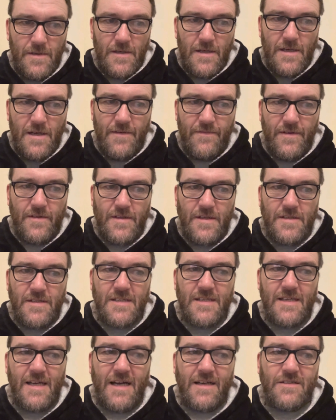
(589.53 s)
everything
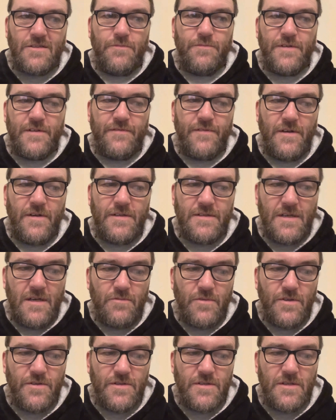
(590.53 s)
stacks up as far as I'm
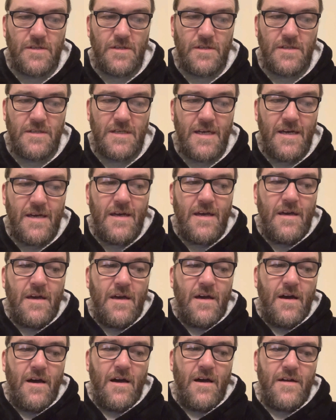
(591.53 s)
concerned.
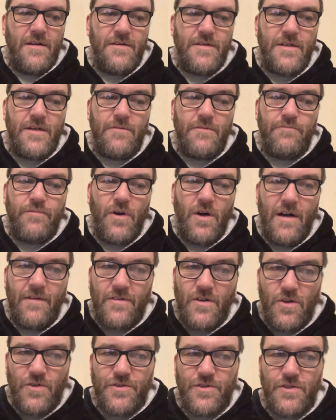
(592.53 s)
But I've
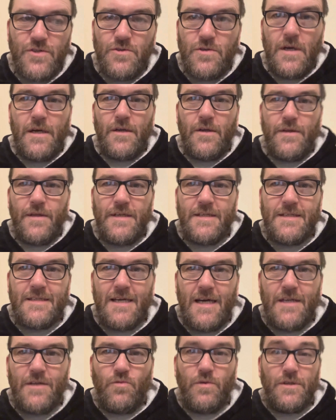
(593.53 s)
concentrated on the
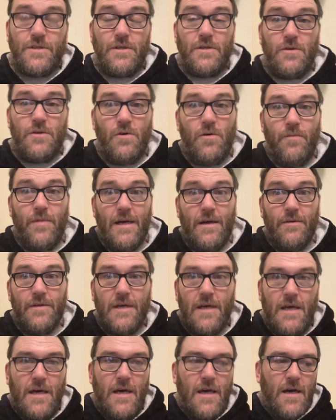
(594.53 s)
sand, which you know about.
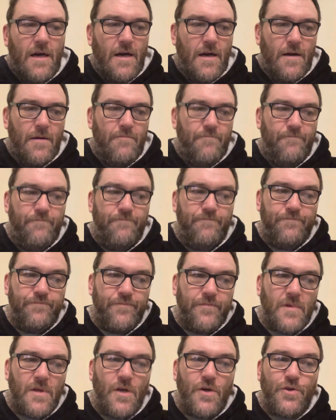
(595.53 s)
The
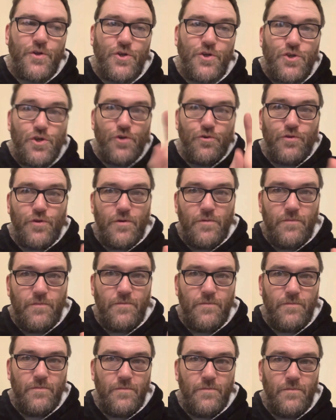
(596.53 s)
truth.
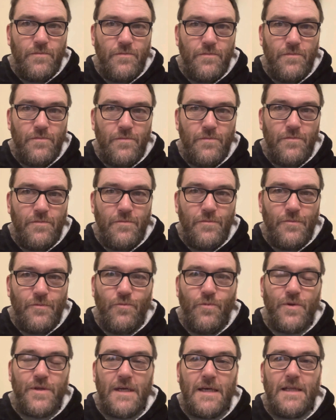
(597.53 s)

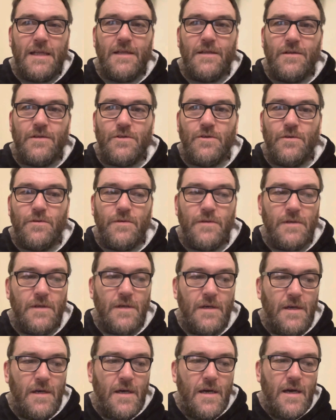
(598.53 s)
We're dealing the truth.
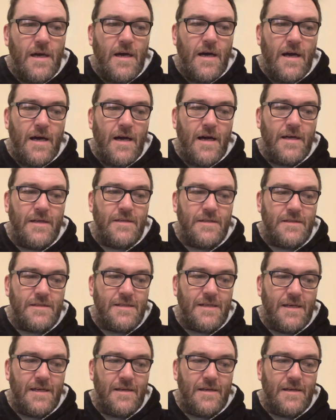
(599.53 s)
And